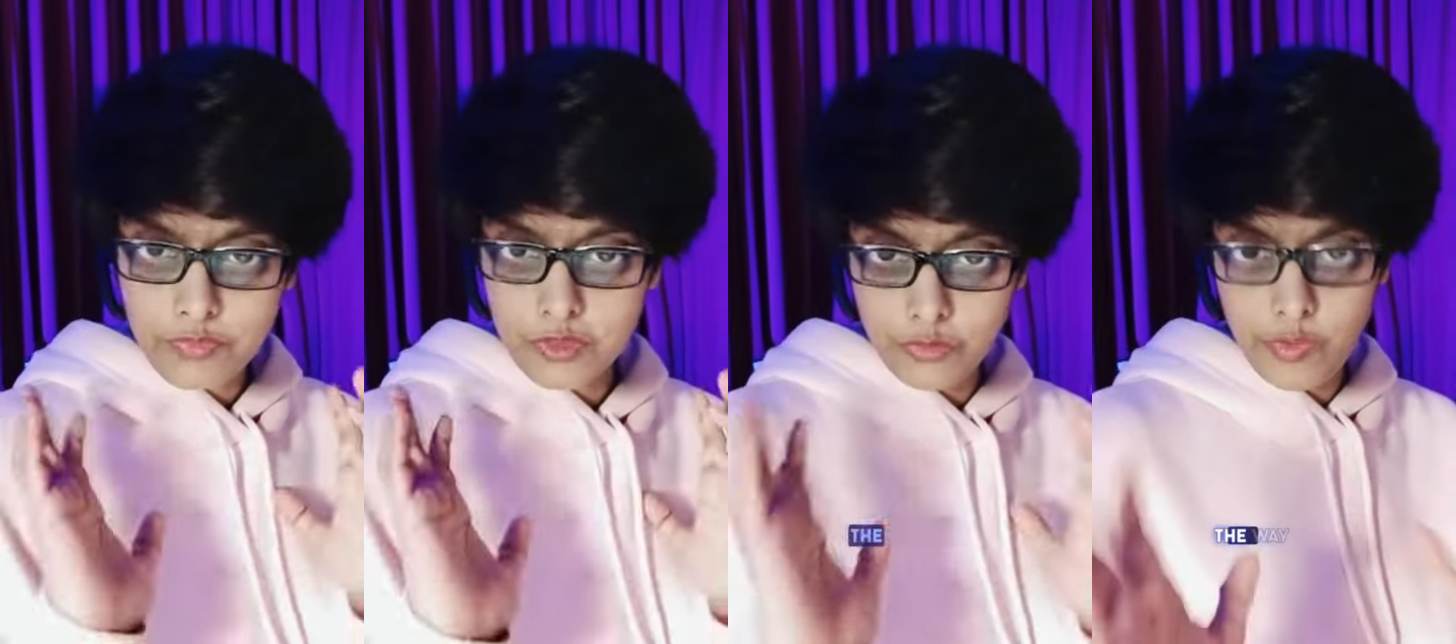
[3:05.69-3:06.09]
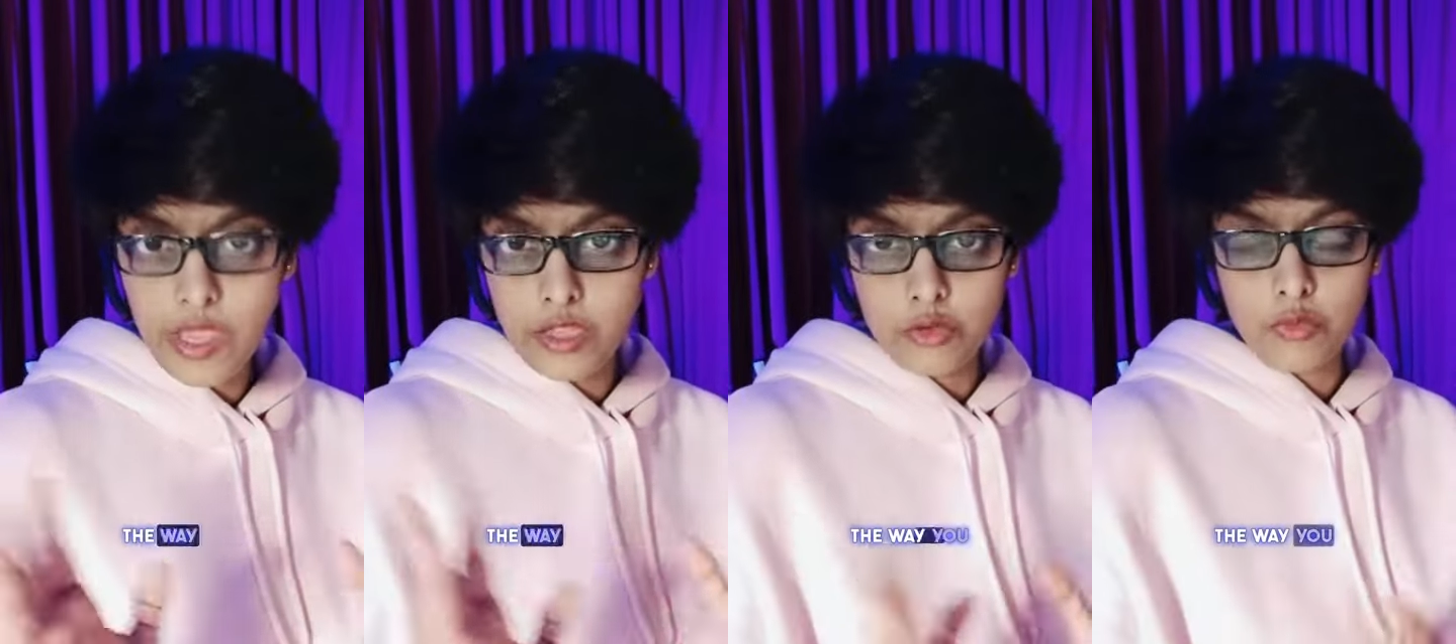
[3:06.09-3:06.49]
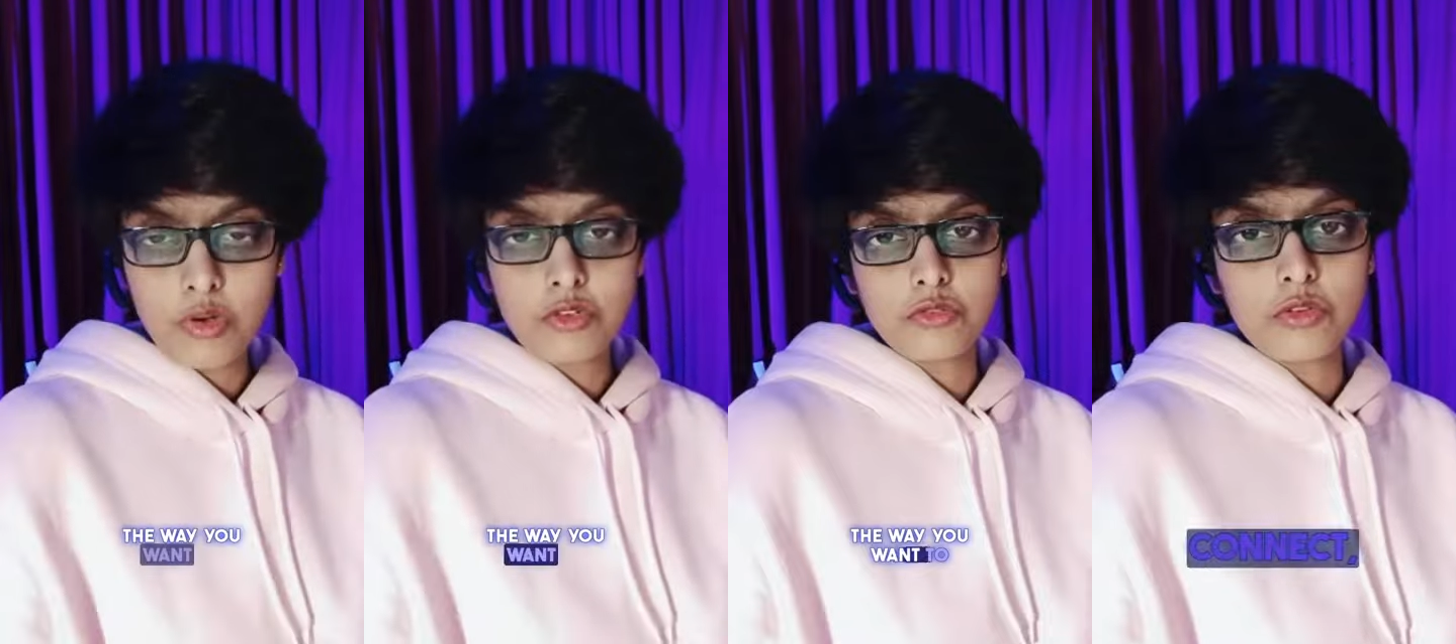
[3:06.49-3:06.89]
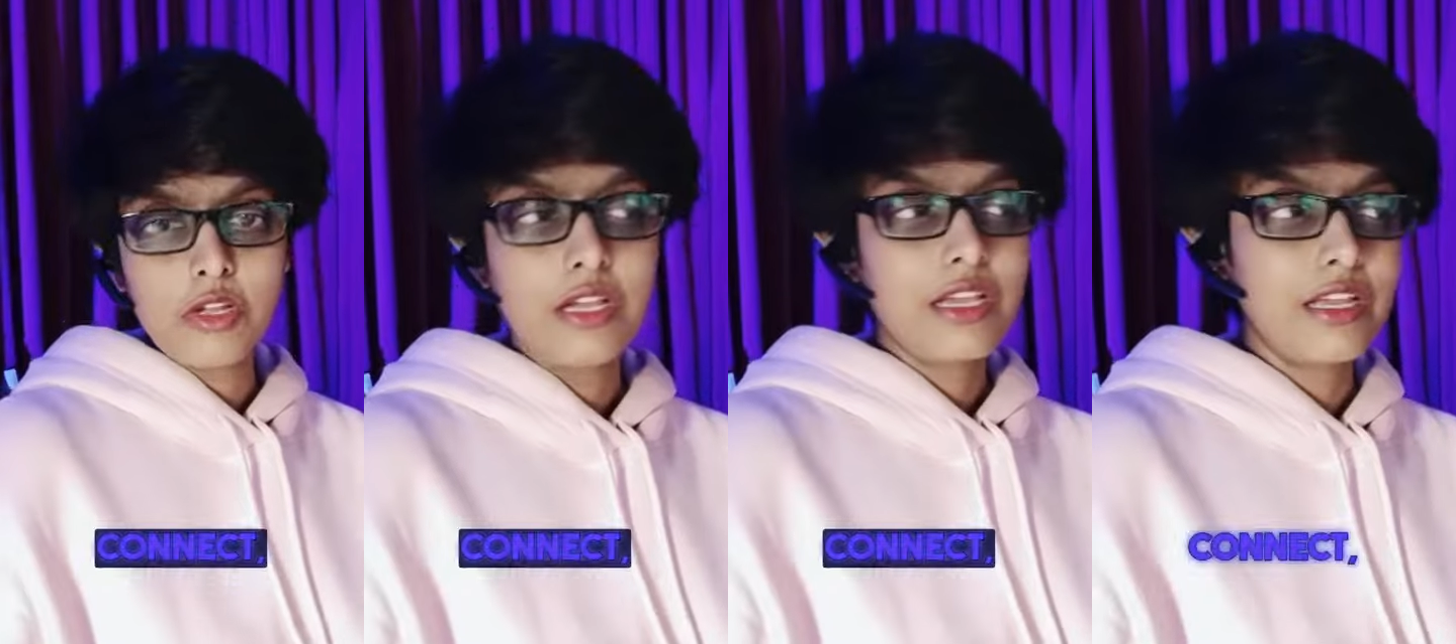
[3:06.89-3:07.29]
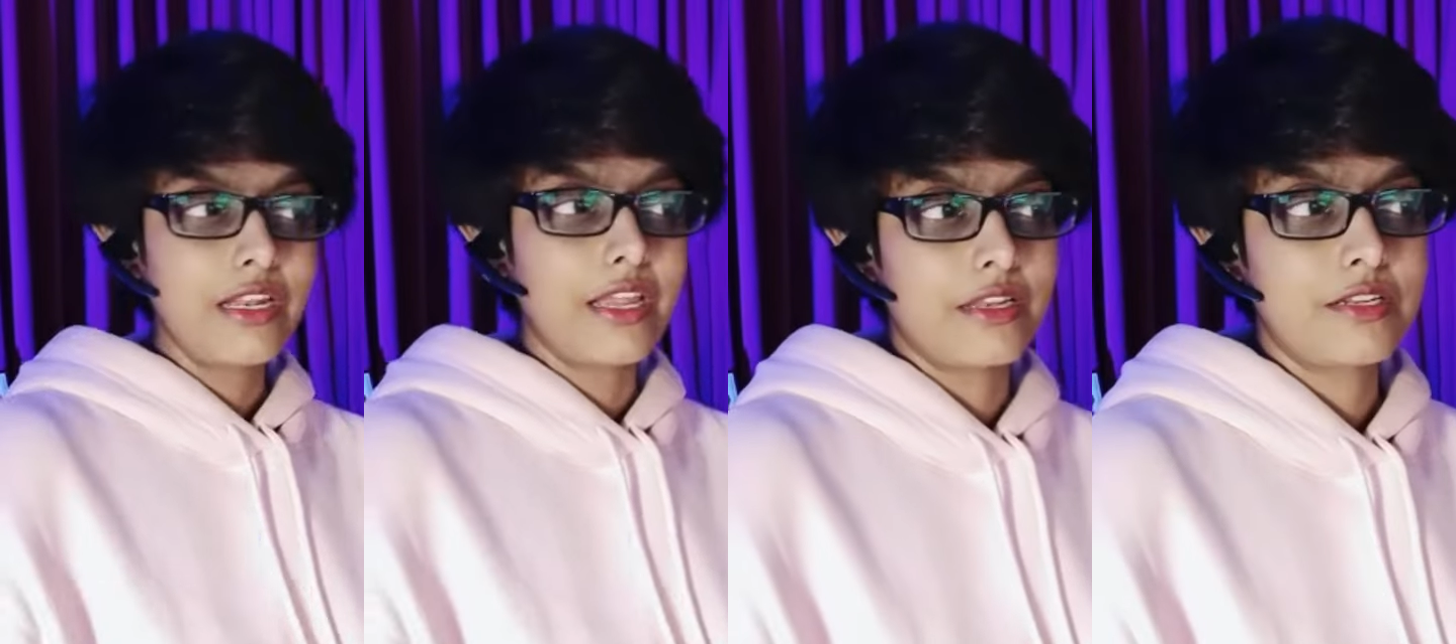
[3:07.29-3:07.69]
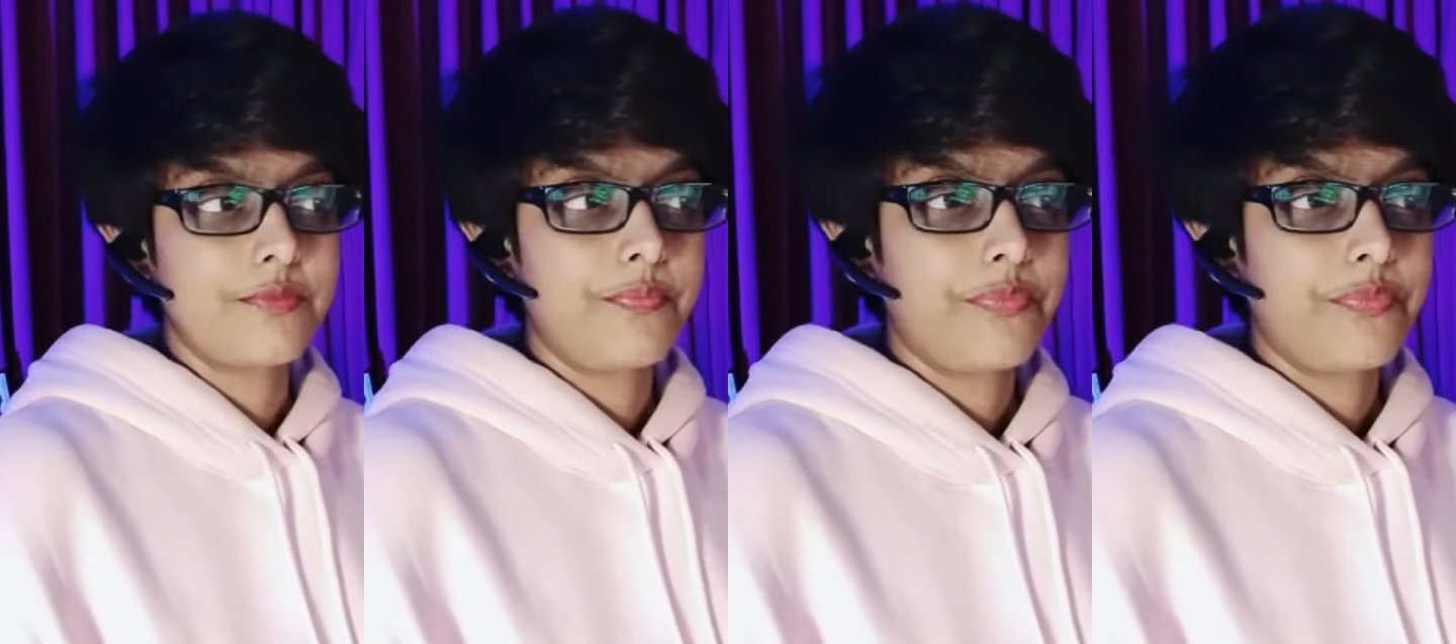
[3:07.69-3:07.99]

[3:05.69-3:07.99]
the way you want to connect,